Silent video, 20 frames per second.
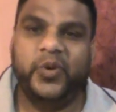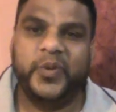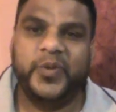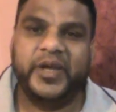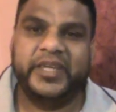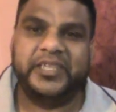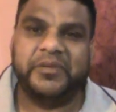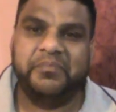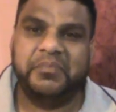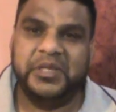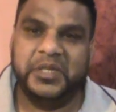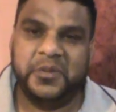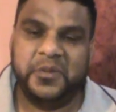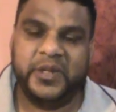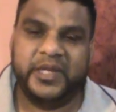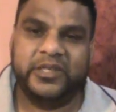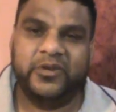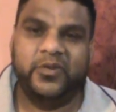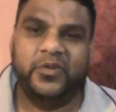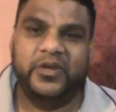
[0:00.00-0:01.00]
we on the beach, we
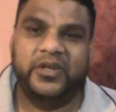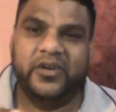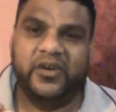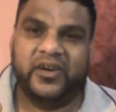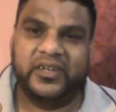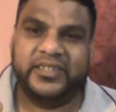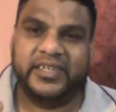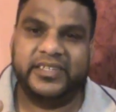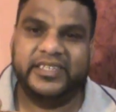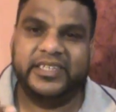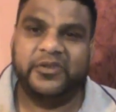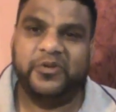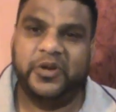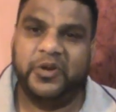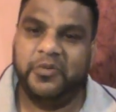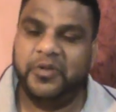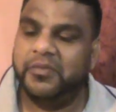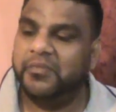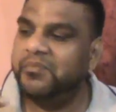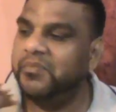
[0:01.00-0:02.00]
on the whole gun and thing, all
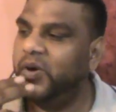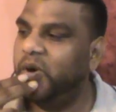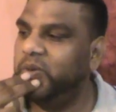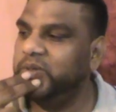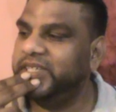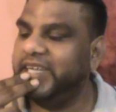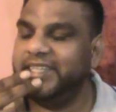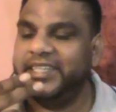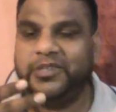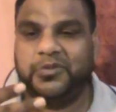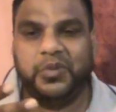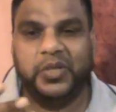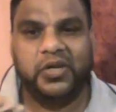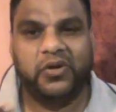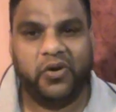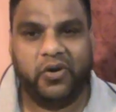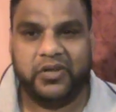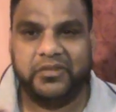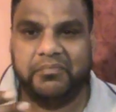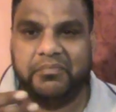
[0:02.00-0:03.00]
we mouth and hit we
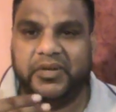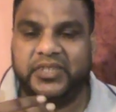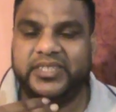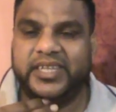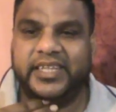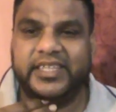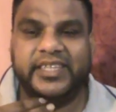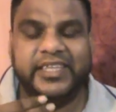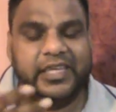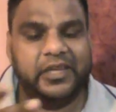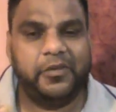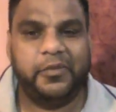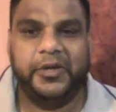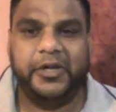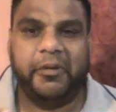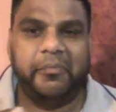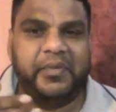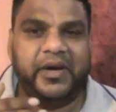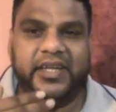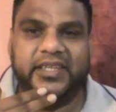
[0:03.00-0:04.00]
gun butt and kick we
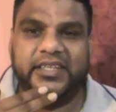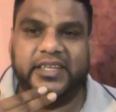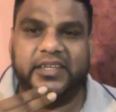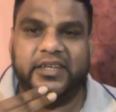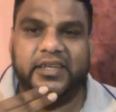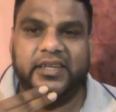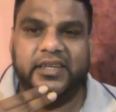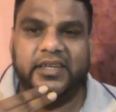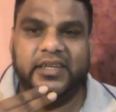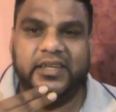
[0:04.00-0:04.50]
up and then.